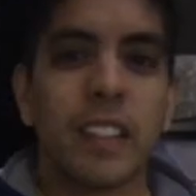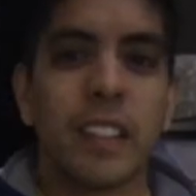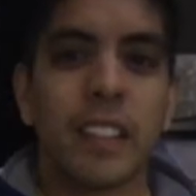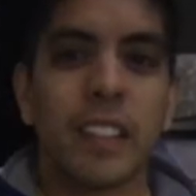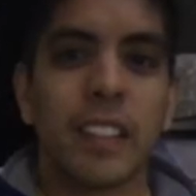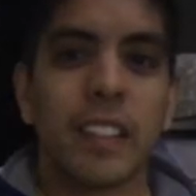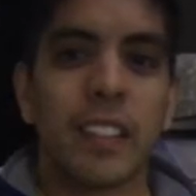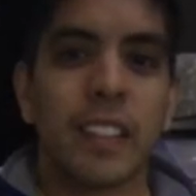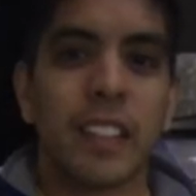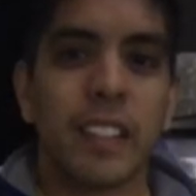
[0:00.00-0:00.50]

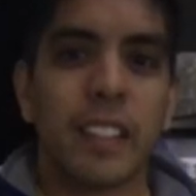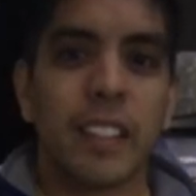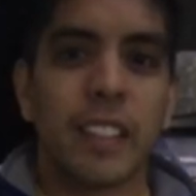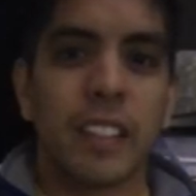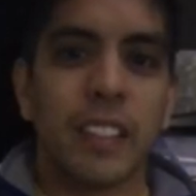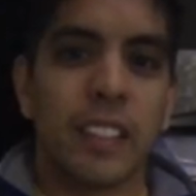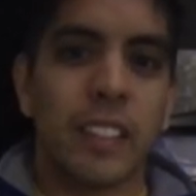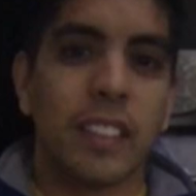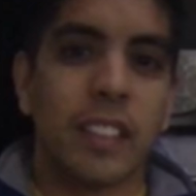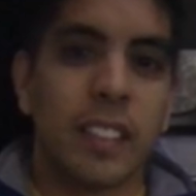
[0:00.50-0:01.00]

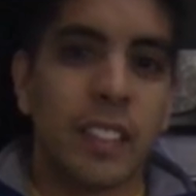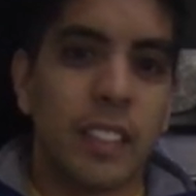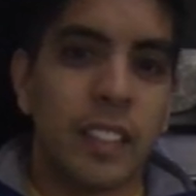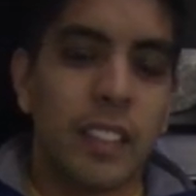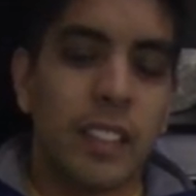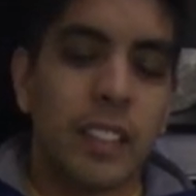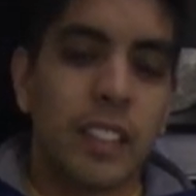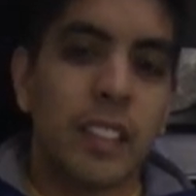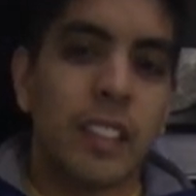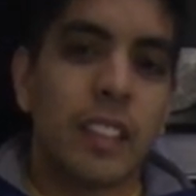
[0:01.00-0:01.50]

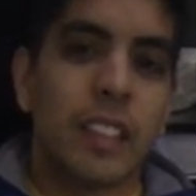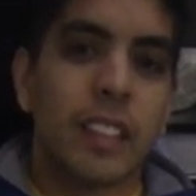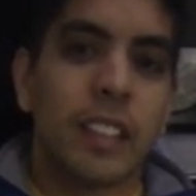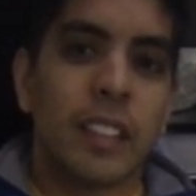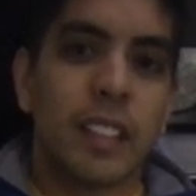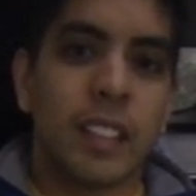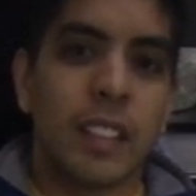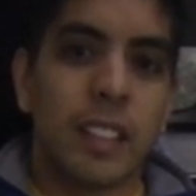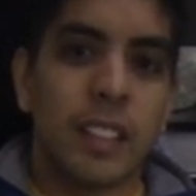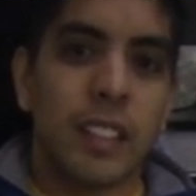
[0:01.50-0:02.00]

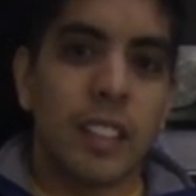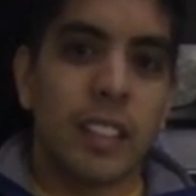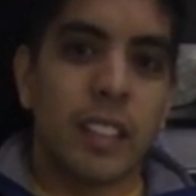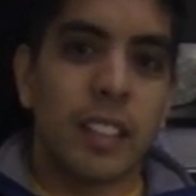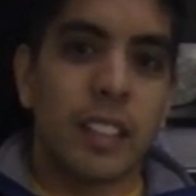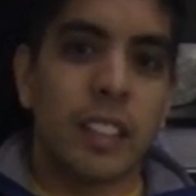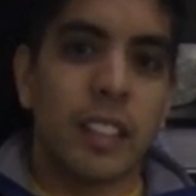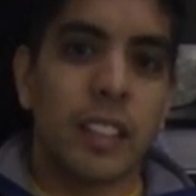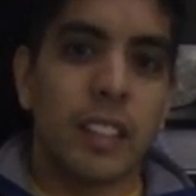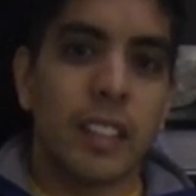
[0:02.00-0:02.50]

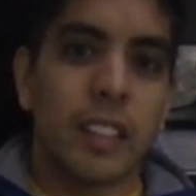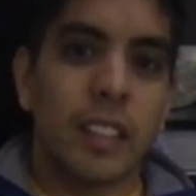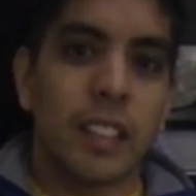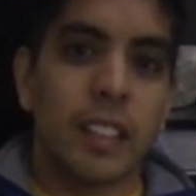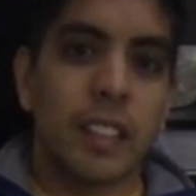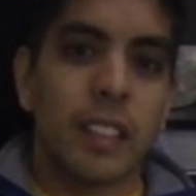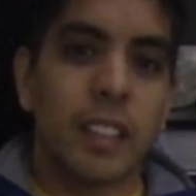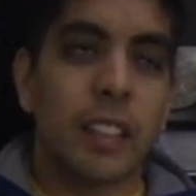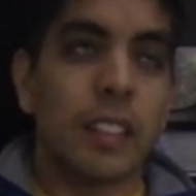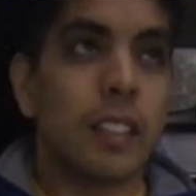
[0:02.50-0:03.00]

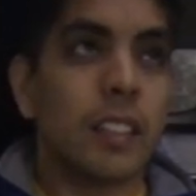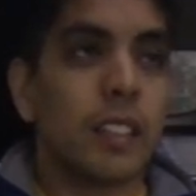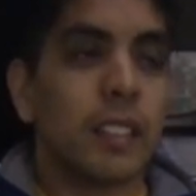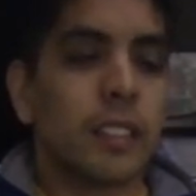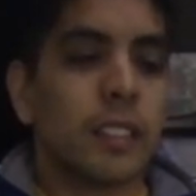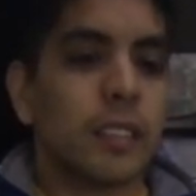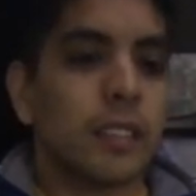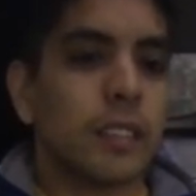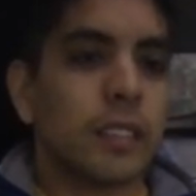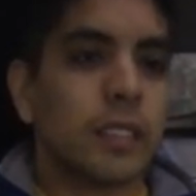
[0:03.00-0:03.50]

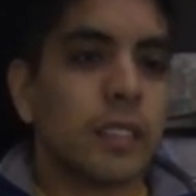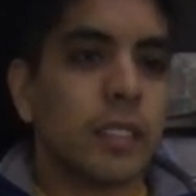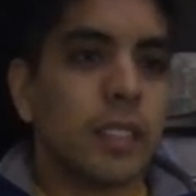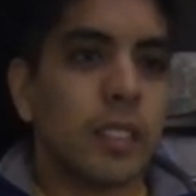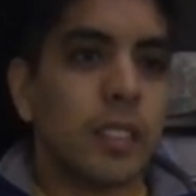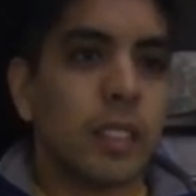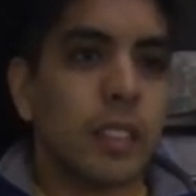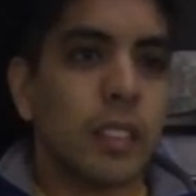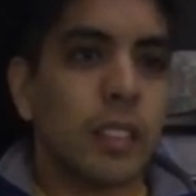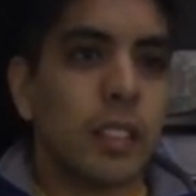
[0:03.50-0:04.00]

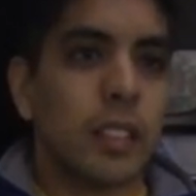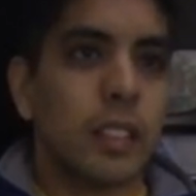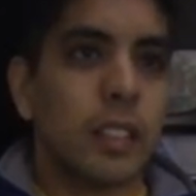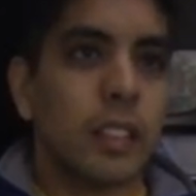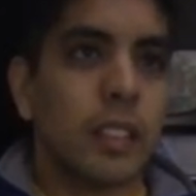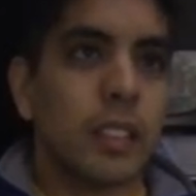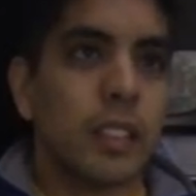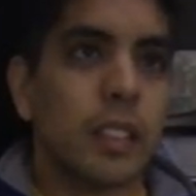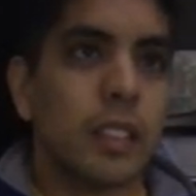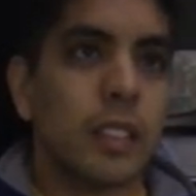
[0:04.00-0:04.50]

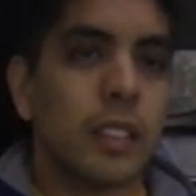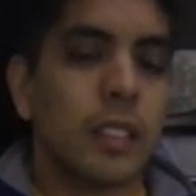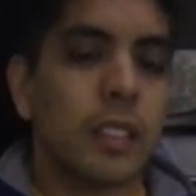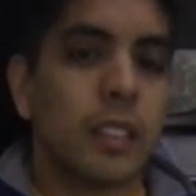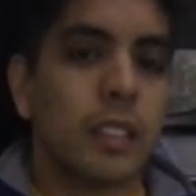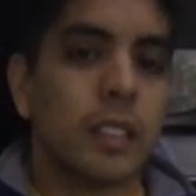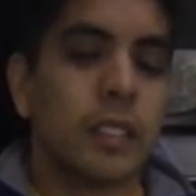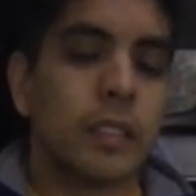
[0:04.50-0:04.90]
The person shown says nothing.